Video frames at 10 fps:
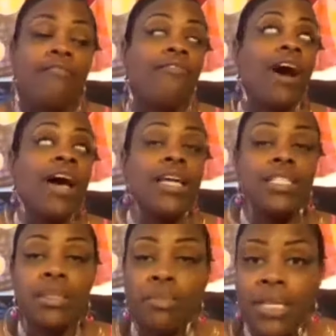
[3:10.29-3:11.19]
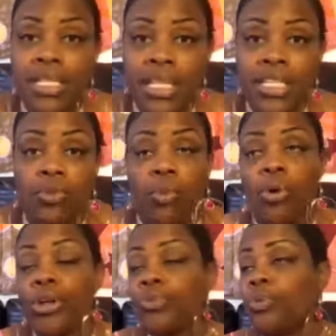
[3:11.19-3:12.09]
finds the business,
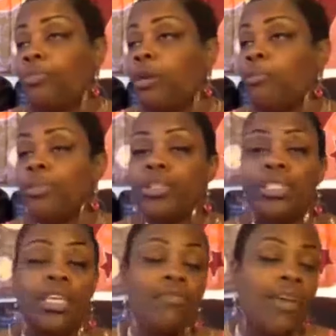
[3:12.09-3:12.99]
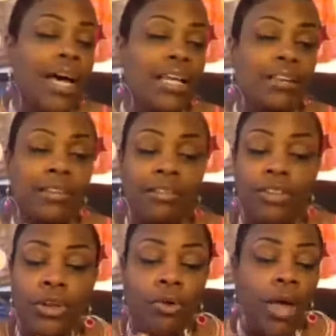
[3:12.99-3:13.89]
works with people to see if I can,
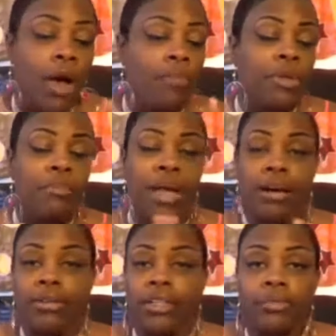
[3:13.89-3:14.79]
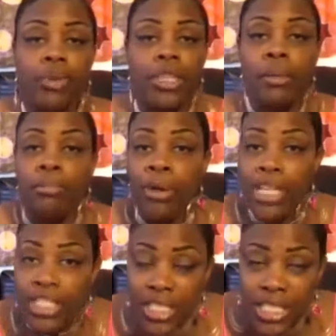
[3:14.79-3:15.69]
you know, help them out with their
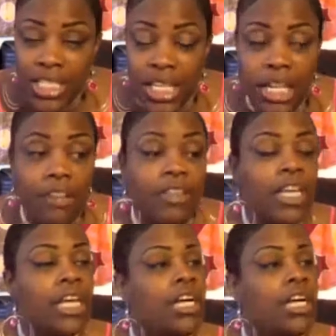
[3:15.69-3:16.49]
budget and stuff,